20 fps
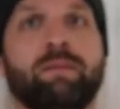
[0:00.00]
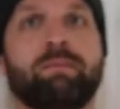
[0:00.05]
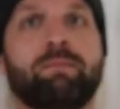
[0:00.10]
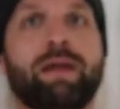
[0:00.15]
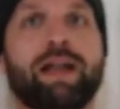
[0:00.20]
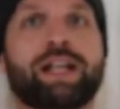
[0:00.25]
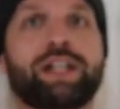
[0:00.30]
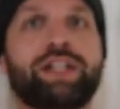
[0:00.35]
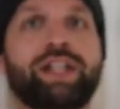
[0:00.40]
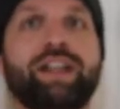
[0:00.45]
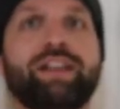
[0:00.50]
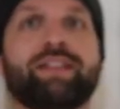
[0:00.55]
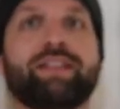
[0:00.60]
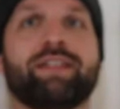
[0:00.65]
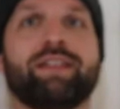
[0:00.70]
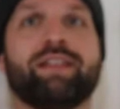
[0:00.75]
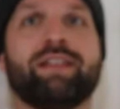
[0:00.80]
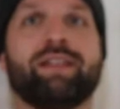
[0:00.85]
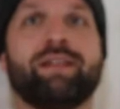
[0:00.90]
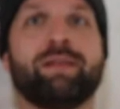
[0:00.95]
mac and
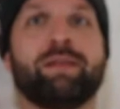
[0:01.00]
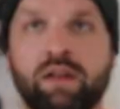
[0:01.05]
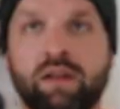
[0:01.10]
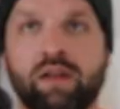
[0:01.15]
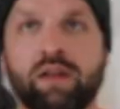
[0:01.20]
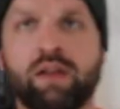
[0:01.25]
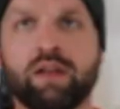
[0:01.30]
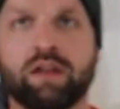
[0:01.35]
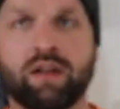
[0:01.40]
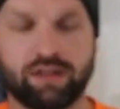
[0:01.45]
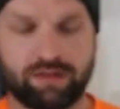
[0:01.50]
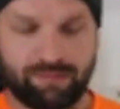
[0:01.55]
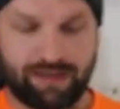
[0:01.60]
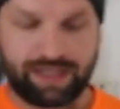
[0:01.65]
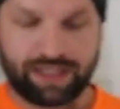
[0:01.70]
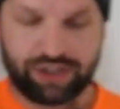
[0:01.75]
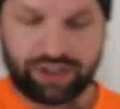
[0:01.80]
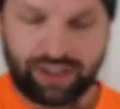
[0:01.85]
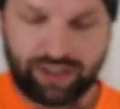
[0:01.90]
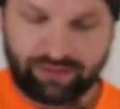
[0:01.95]
cheese. Cut the
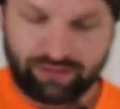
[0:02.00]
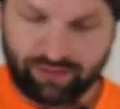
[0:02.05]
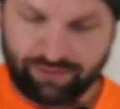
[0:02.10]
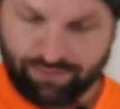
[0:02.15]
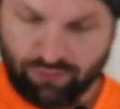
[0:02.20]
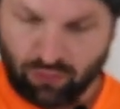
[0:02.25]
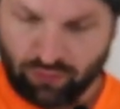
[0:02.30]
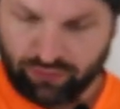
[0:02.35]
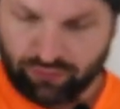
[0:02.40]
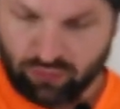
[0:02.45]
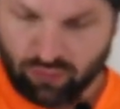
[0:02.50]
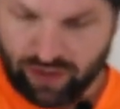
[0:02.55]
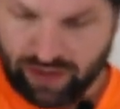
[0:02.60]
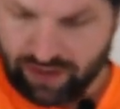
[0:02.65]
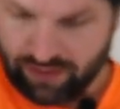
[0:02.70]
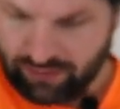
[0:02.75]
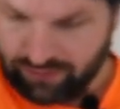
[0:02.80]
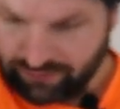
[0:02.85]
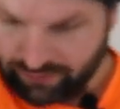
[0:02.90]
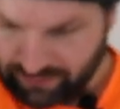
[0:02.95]
mac and cheese into 4
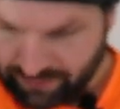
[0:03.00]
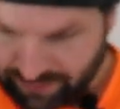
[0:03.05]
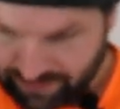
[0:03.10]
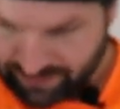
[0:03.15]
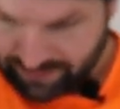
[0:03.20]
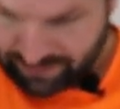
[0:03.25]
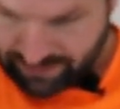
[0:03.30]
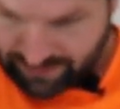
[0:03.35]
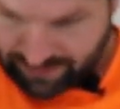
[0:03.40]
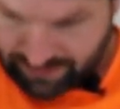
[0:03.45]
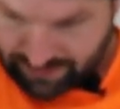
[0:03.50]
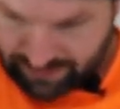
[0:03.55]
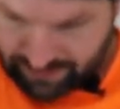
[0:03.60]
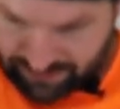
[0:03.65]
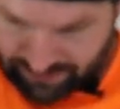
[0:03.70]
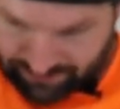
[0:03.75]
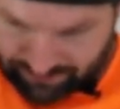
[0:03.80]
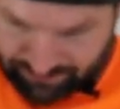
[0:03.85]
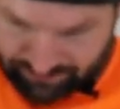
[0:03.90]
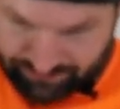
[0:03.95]
squares,
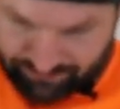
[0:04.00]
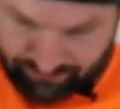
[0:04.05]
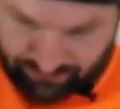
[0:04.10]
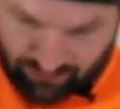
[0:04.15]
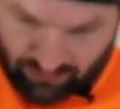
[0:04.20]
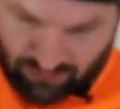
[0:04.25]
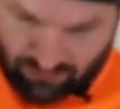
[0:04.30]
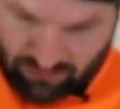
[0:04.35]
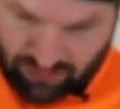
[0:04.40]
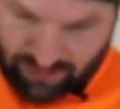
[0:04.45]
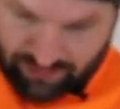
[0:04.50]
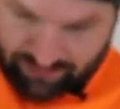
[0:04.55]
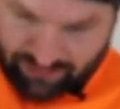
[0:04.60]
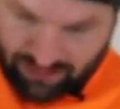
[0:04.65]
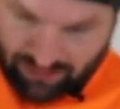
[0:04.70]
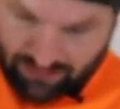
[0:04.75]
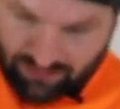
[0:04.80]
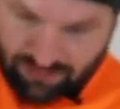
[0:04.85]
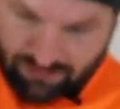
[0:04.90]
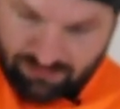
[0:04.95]
right
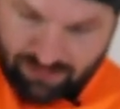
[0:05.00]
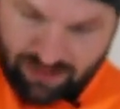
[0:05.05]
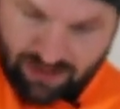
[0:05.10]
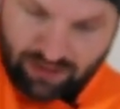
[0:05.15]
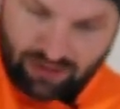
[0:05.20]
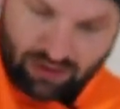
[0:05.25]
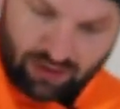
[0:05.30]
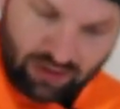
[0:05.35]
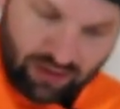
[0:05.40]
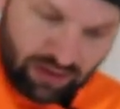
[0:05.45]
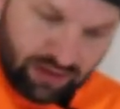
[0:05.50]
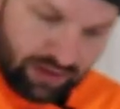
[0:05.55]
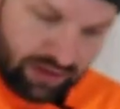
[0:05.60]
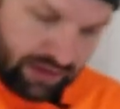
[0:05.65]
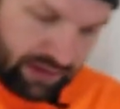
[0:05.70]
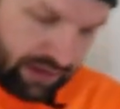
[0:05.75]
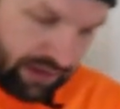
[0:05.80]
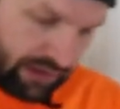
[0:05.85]
down the middle.